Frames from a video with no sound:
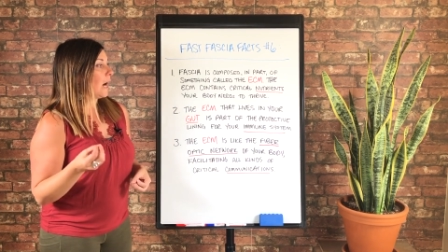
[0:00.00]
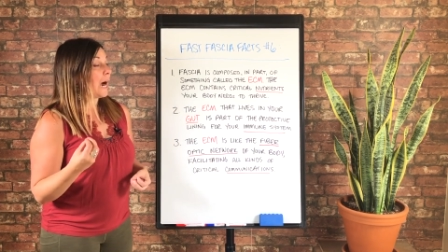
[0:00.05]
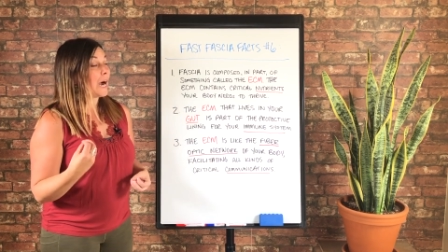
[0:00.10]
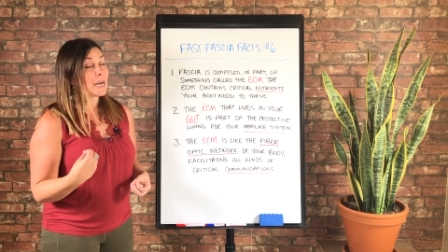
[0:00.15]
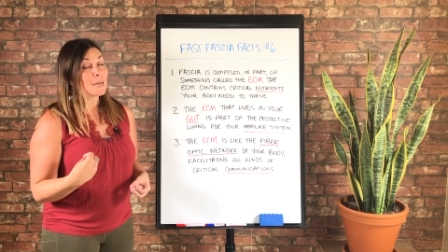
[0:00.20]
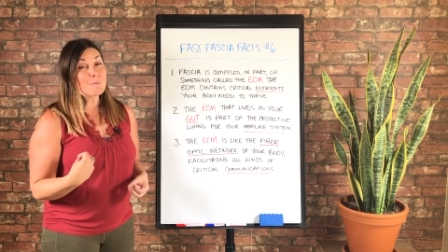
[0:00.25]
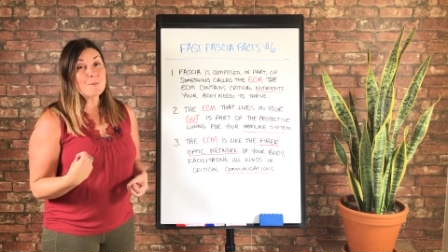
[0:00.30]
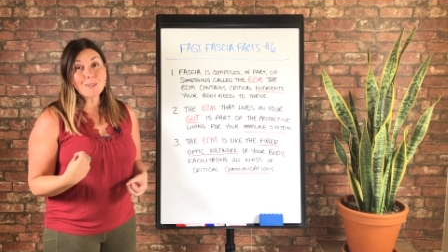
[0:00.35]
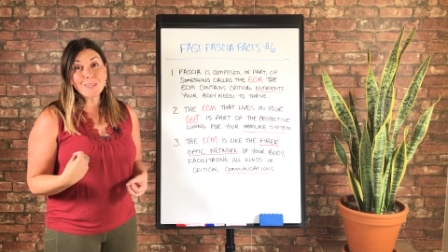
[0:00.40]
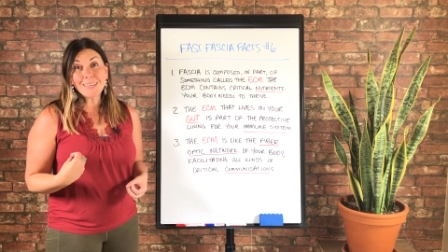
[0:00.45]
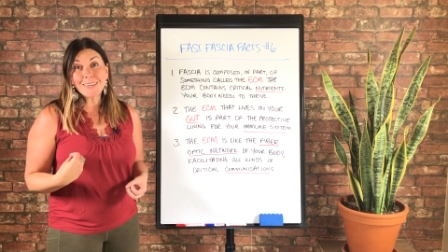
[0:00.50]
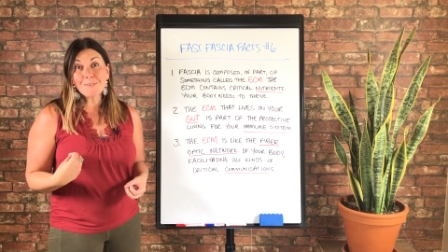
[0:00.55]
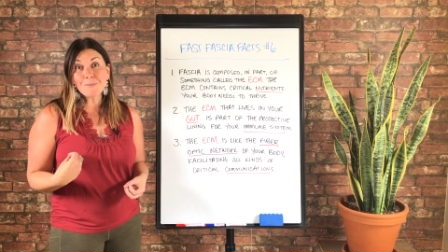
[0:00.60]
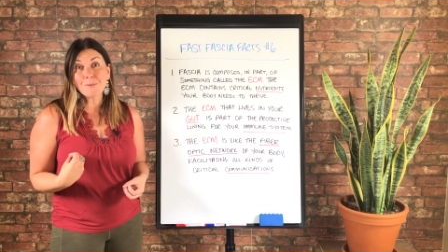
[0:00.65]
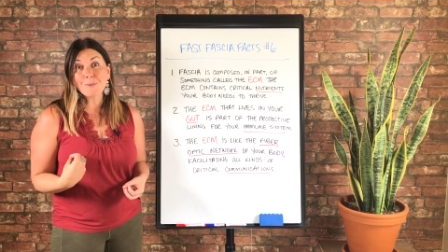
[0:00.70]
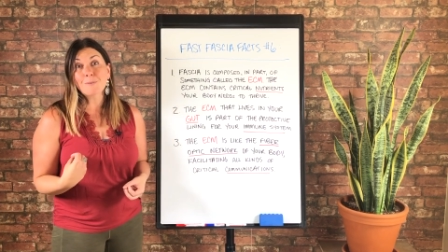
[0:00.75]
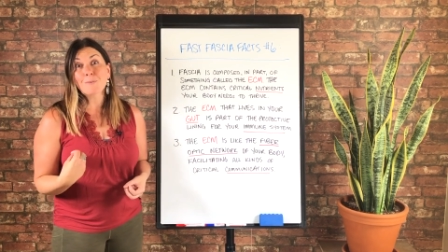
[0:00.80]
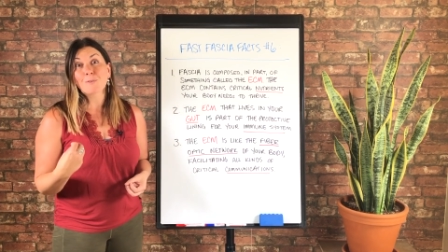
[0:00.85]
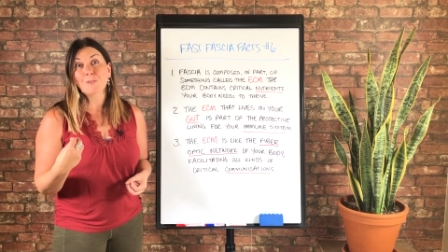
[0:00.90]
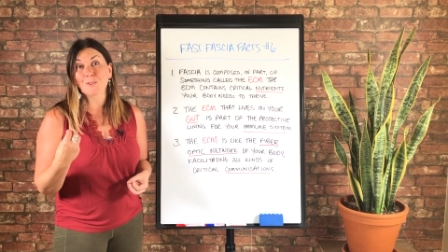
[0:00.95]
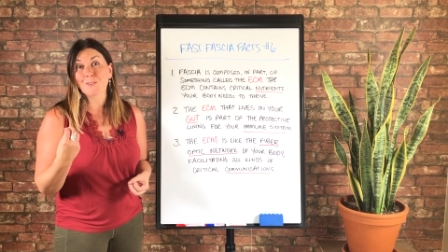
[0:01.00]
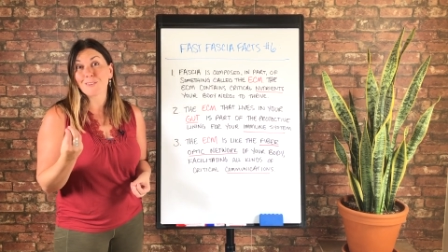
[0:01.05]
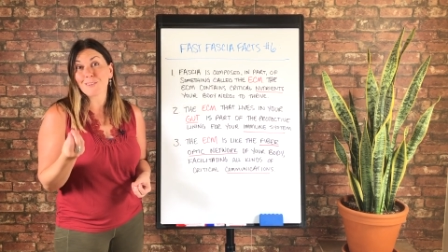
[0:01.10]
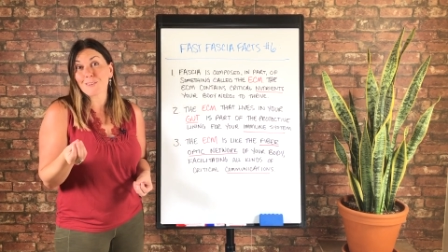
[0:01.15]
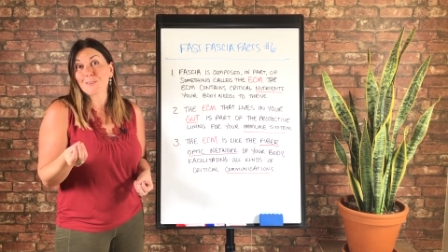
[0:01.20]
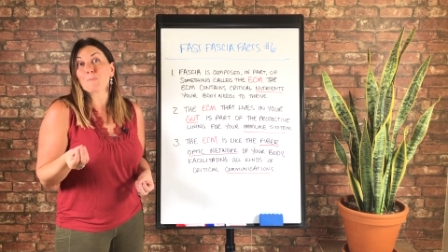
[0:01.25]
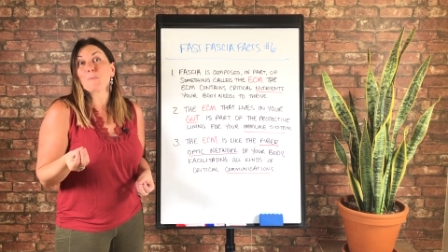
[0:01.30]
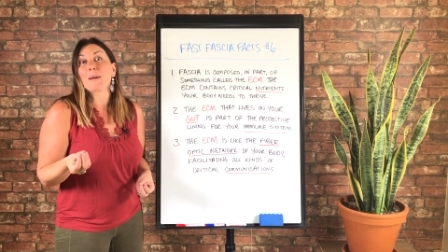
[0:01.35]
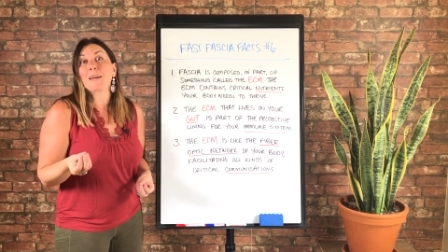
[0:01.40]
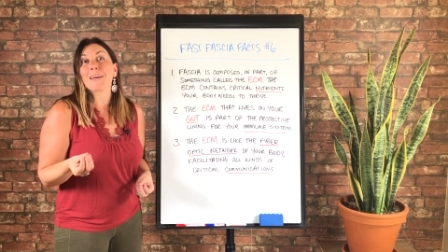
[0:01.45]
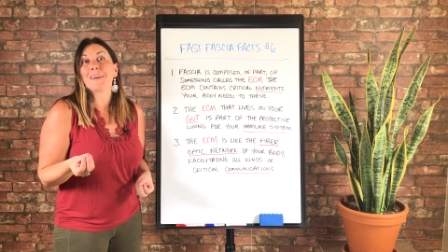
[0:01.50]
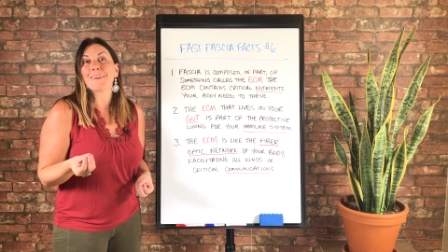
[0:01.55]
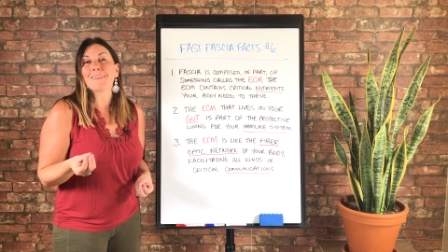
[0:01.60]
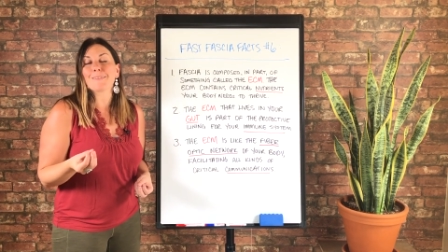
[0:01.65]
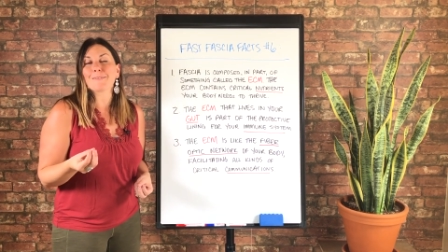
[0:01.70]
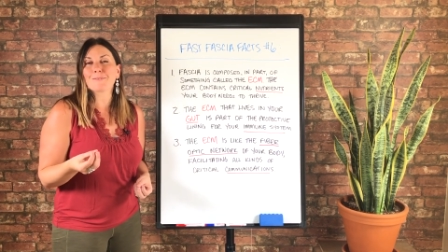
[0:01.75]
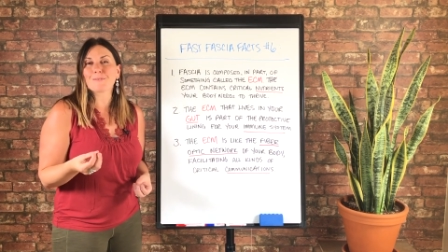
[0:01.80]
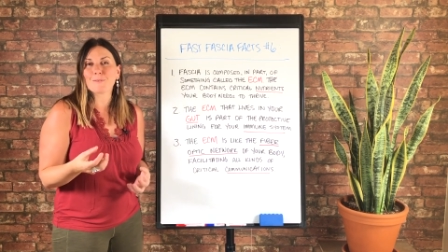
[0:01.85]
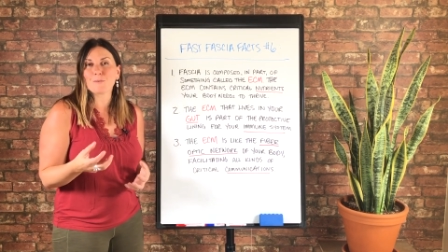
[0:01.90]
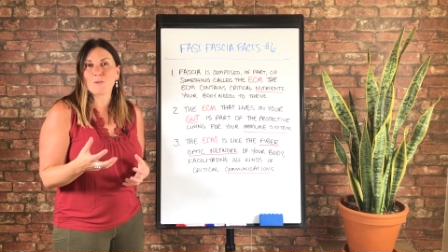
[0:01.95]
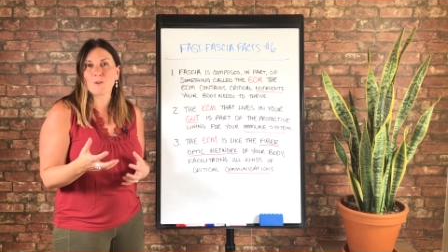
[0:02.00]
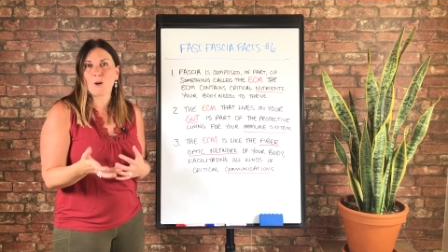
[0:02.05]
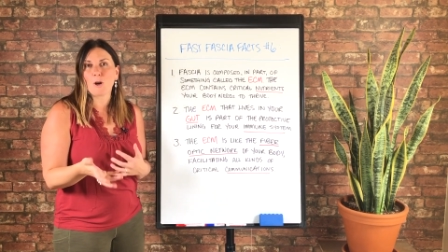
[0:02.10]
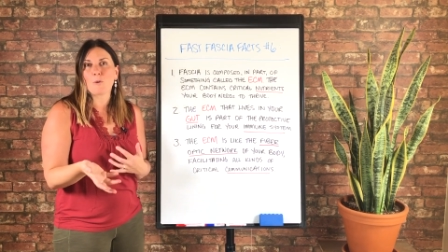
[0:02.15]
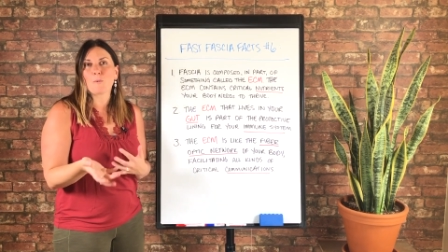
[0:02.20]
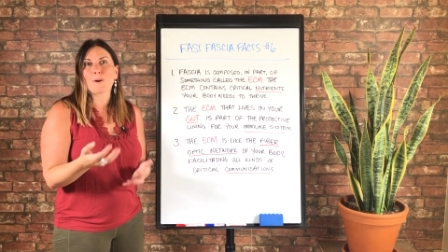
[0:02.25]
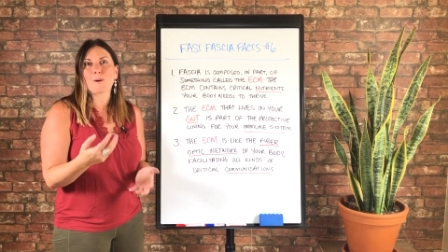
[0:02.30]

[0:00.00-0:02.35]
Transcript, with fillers: I believe, so this is my, you know,